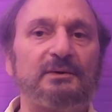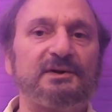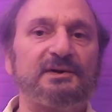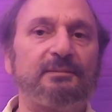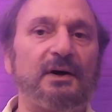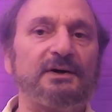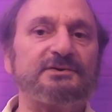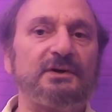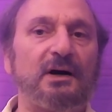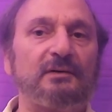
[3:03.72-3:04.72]
with the
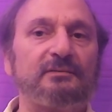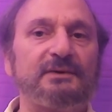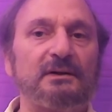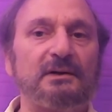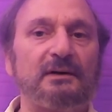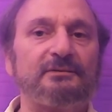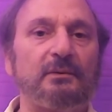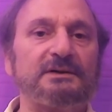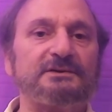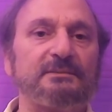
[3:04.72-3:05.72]
departure of the loved
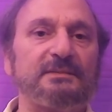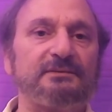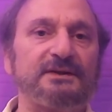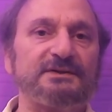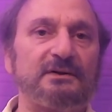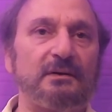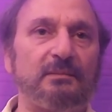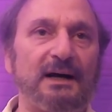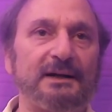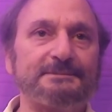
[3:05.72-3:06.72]
ones from the physical
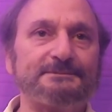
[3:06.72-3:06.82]
body.